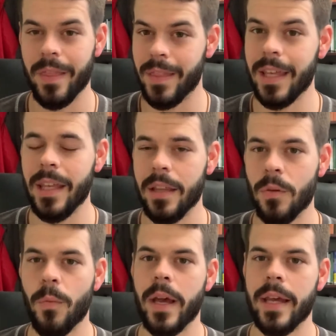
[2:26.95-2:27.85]
think and the
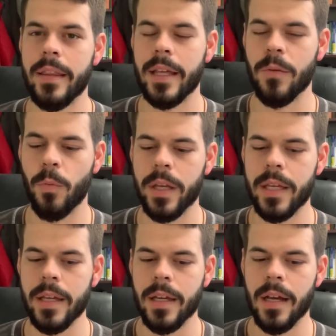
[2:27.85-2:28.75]
way that
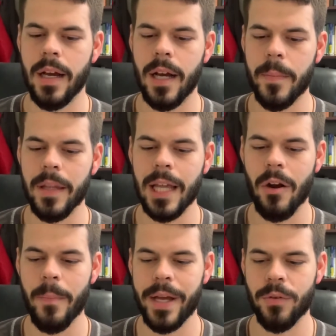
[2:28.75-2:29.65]
we allow
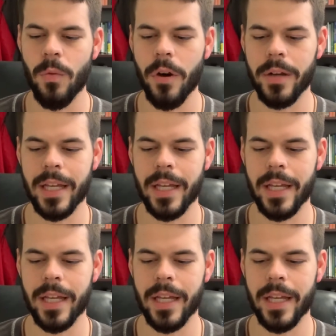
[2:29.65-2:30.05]
our mind to work.